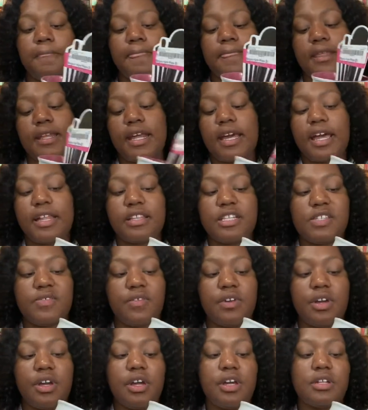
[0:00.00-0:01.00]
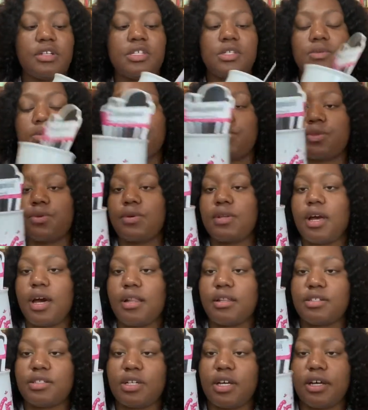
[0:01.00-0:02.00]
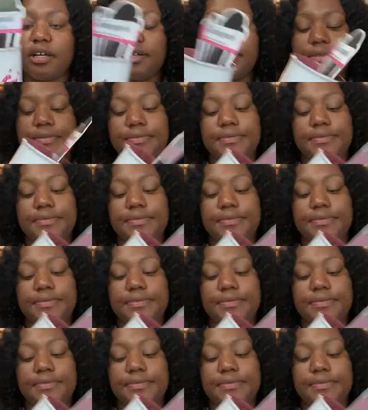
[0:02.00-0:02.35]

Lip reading: And I got this for her, and this was $3, y'all.